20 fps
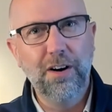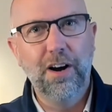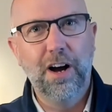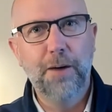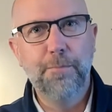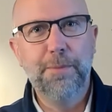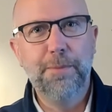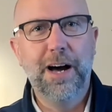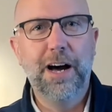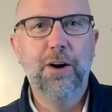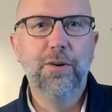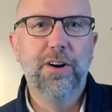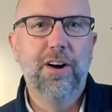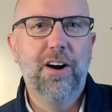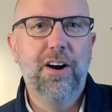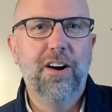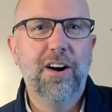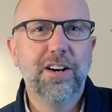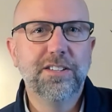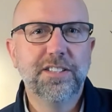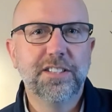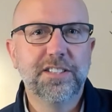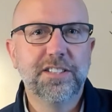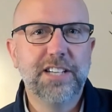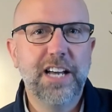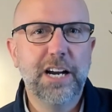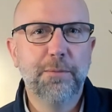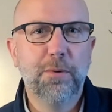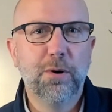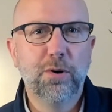about our
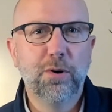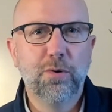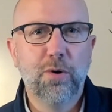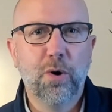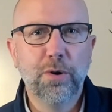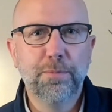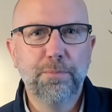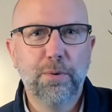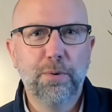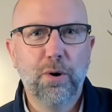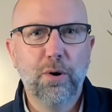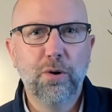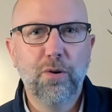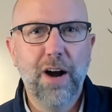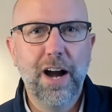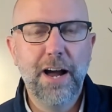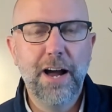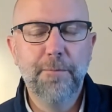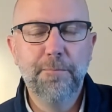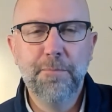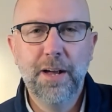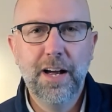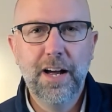sustainable growth program,